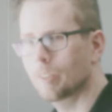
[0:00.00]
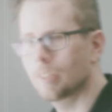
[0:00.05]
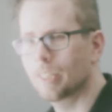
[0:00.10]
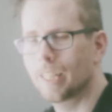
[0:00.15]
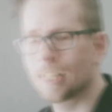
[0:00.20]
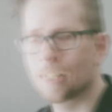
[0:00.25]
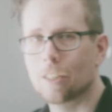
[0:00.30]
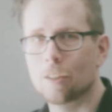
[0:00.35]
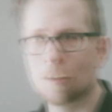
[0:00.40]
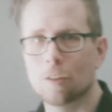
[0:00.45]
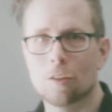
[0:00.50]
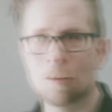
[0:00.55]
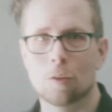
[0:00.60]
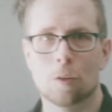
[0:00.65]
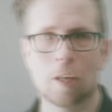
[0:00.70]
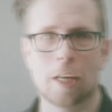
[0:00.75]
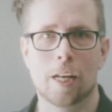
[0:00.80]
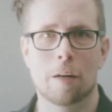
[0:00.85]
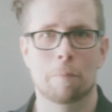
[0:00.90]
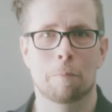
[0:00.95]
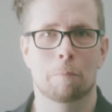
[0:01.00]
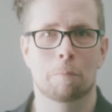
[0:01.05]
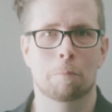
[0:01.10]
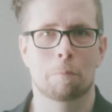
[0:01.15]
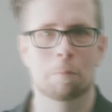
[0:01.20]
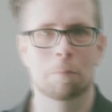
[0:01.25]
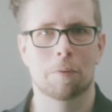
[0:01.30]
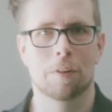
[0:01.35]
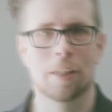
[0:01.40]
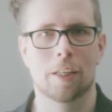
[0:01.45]
Let's not talk
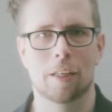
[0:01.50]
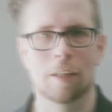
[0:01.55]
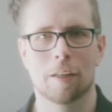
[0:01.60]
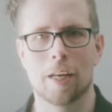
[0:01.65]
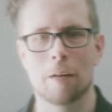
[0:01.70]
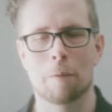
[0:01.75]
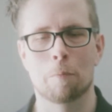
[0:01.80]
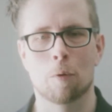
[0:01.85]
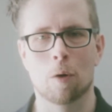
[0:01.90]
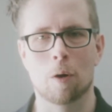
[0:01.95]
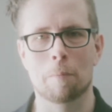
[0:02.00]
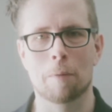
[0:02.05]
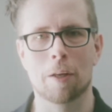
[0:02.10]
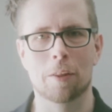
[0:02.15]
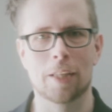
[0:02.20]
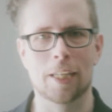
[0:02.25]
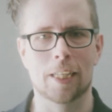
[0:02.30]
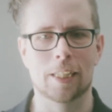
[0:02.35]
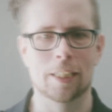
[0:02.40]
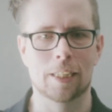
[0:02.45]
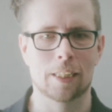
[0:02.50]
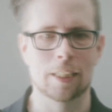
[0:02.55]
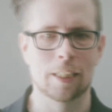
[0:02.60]
anything anymore about that.